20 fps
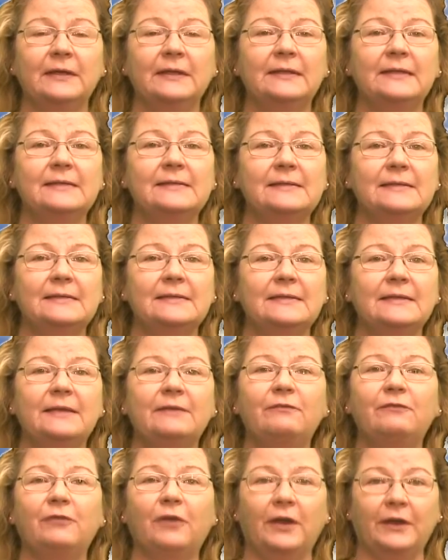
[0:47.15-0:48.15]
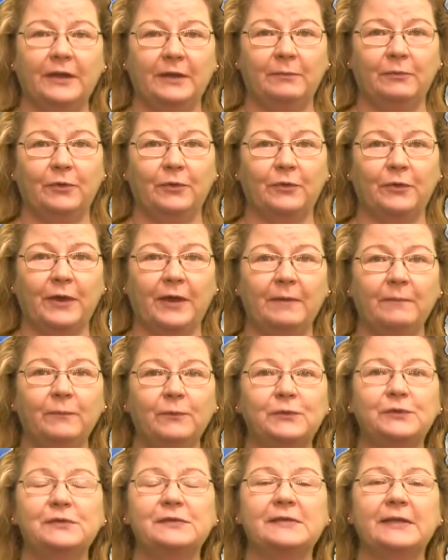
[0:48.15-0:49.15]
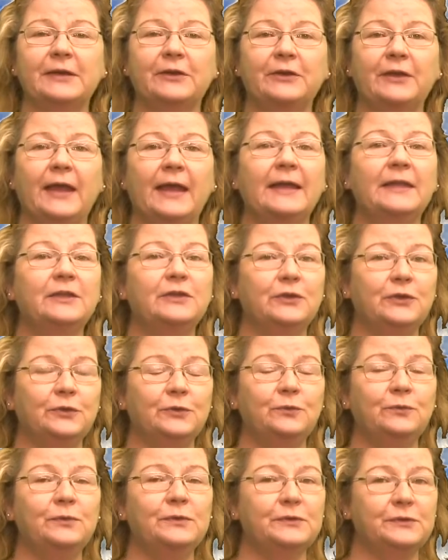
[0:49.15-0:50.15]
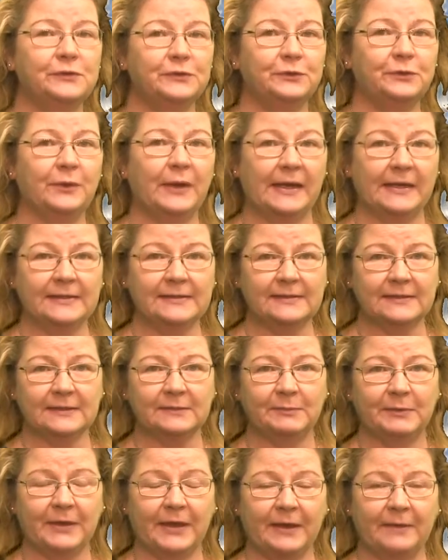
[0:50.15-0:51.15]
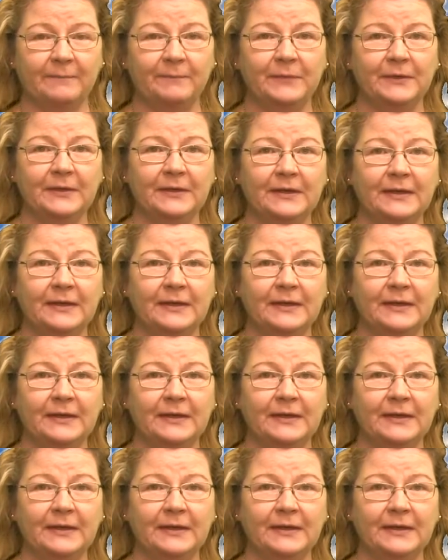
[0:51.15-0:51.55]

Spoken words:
This is the Friday program, which is aired at noon, 2, and 6 p.m.